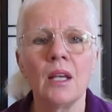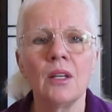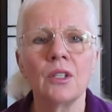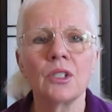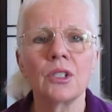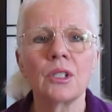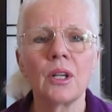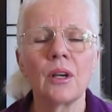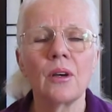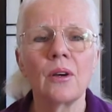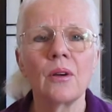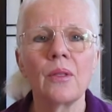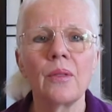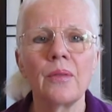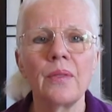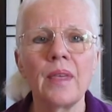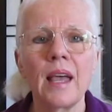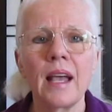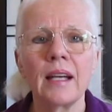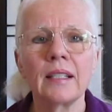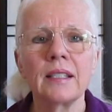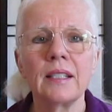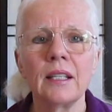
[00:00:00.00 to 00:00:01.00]
So
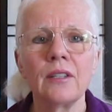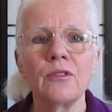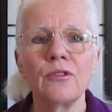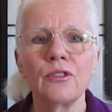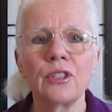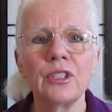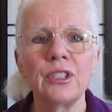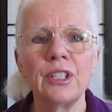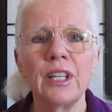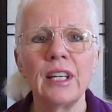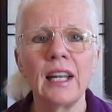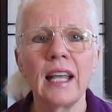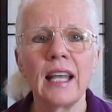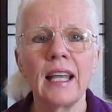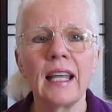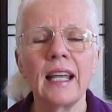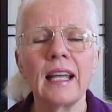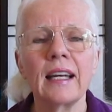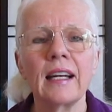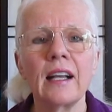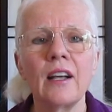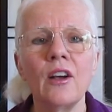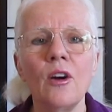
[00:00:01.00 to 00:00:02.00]
that's it for today,
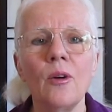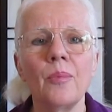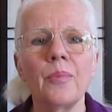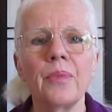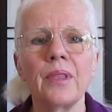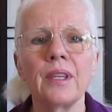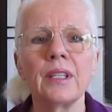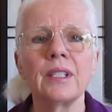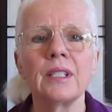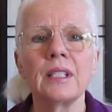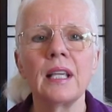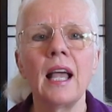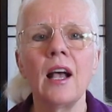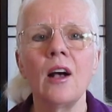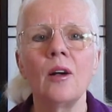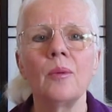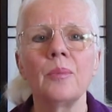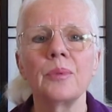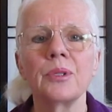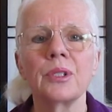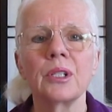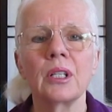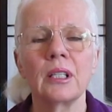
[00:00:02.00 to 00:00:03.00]
and I hope this
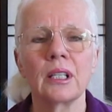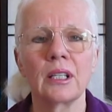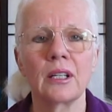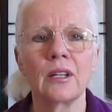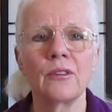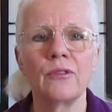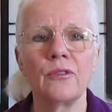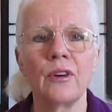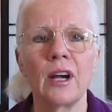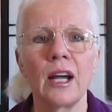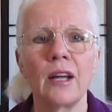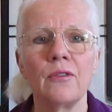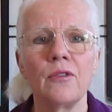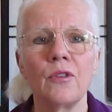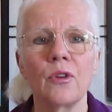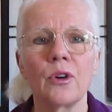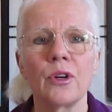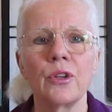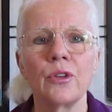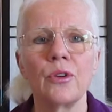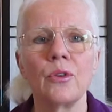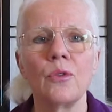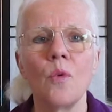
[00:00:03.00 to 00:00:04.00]
helps clarify
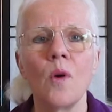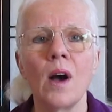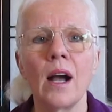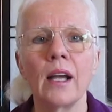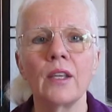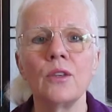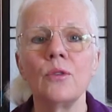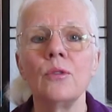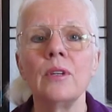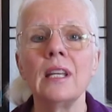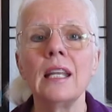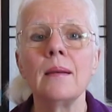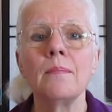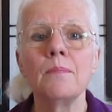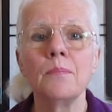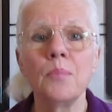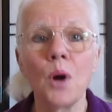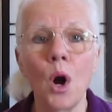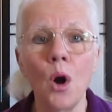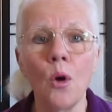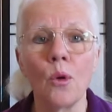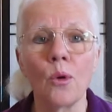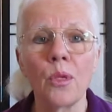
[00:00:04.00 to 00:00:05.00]
for you why you need
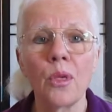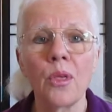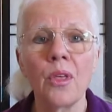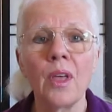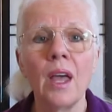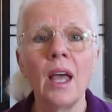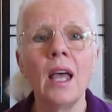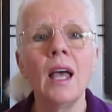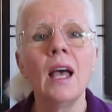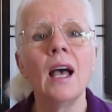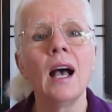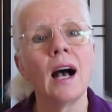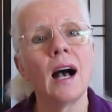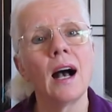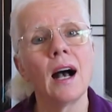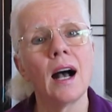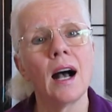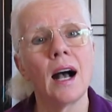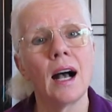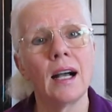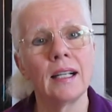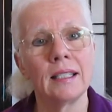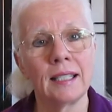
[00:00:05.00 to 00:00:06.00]
both
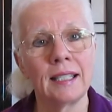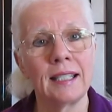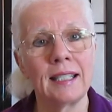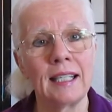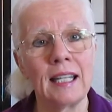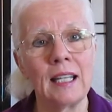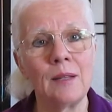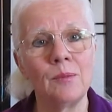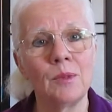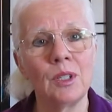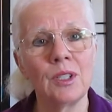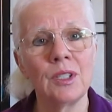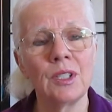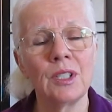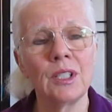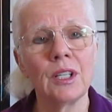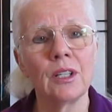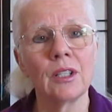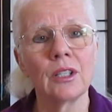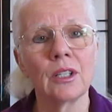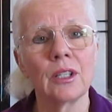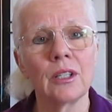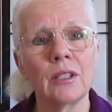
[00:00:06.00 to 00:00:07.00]
a steam
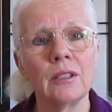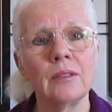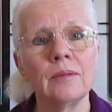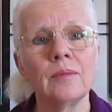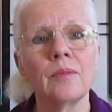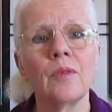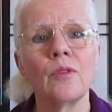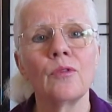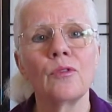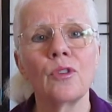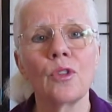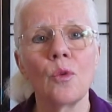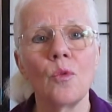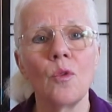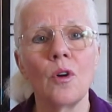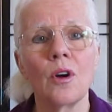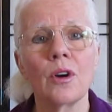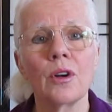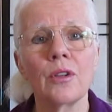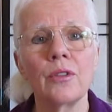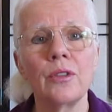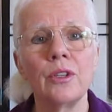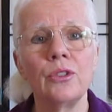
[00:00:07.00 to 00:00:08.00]
distiller for the
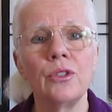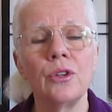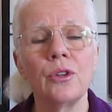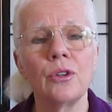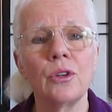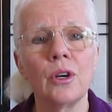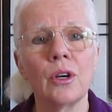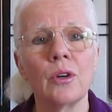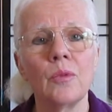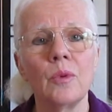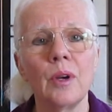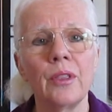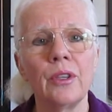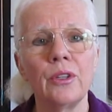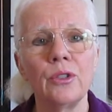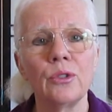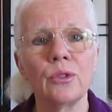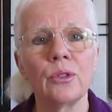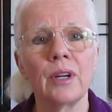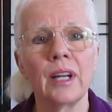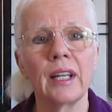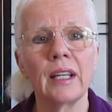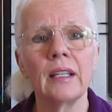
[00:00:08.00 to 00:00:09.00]
water that you cook with and
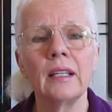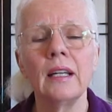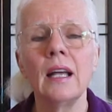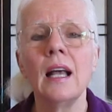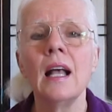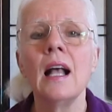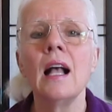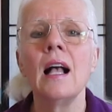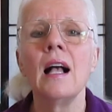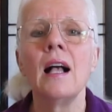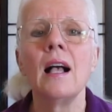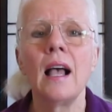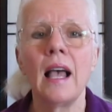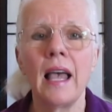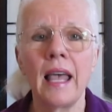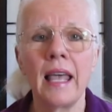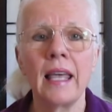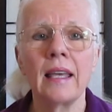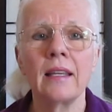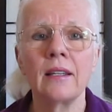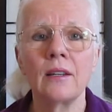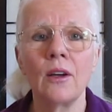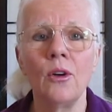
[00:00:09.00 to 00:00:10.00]
drink,
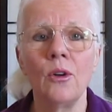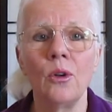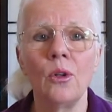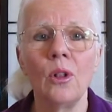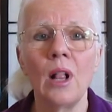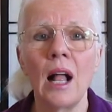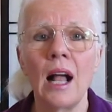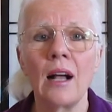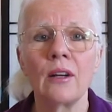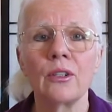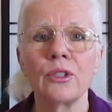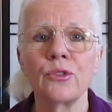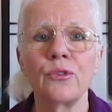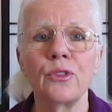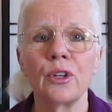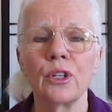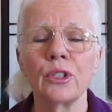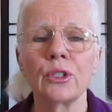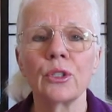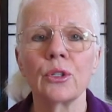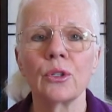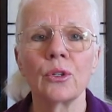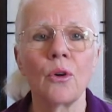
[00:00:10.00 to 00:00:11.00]
and a whole house
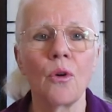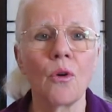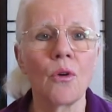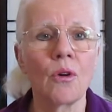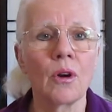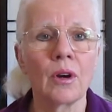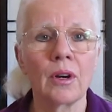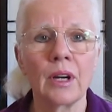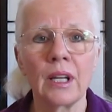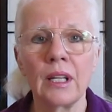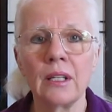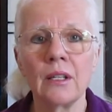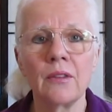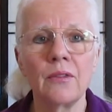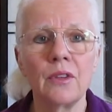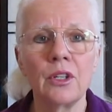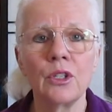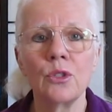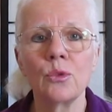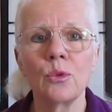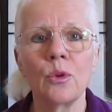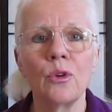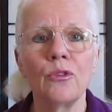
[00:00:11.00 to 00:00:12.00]
filter or
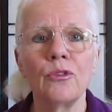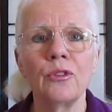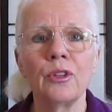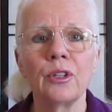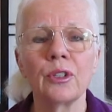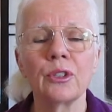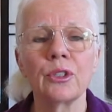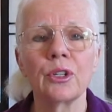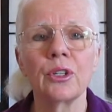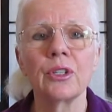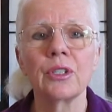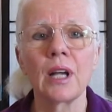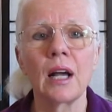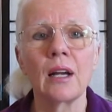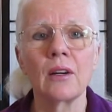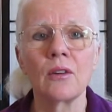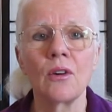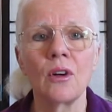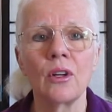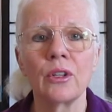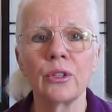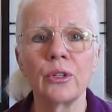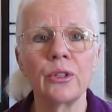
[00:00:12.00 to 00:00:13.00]
individual filters on
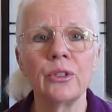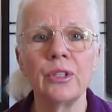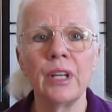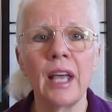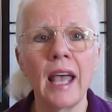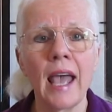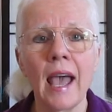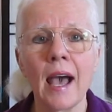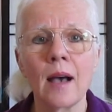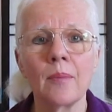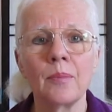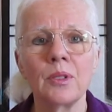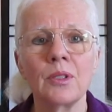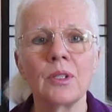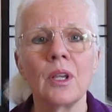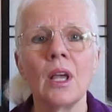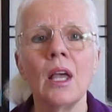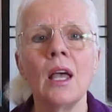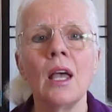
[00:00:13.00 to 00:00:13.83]
all your taps